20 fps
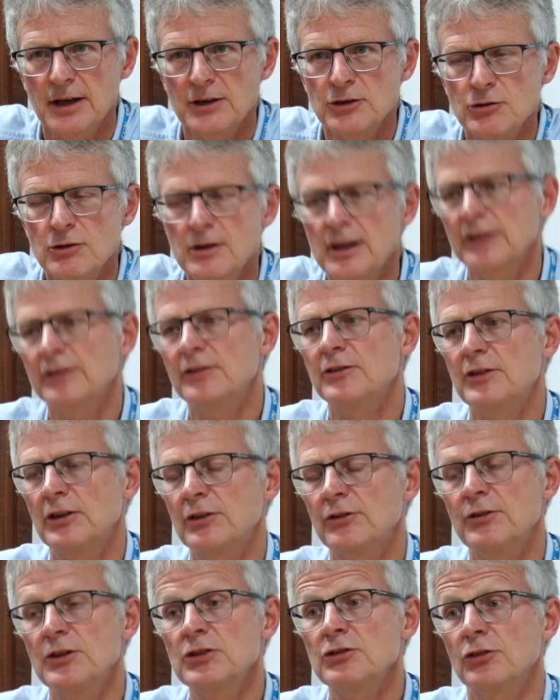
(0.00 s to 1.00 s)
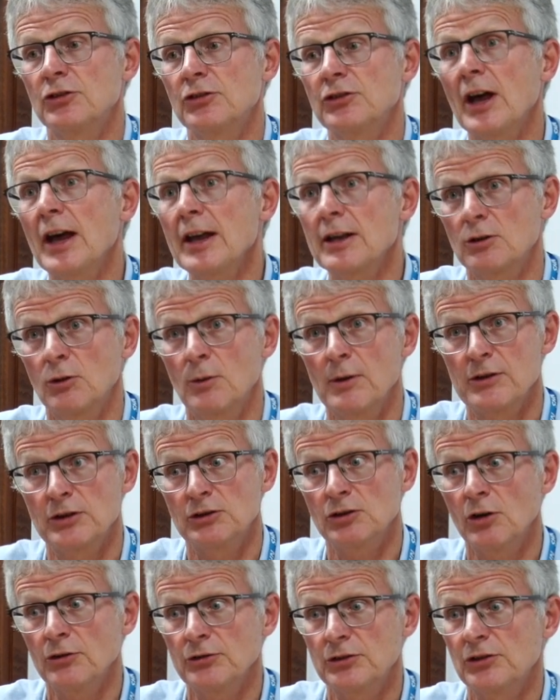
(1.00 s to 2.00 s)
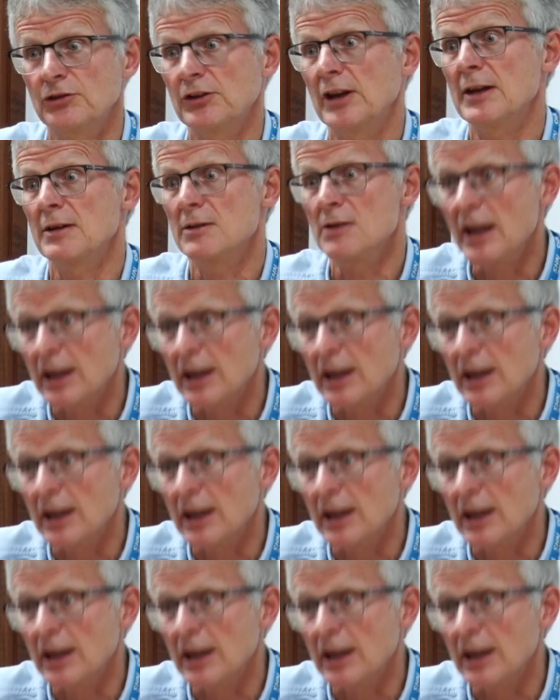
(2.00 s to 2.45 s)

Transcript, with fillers: and you can get into this vicious cycle where the doctor's saying,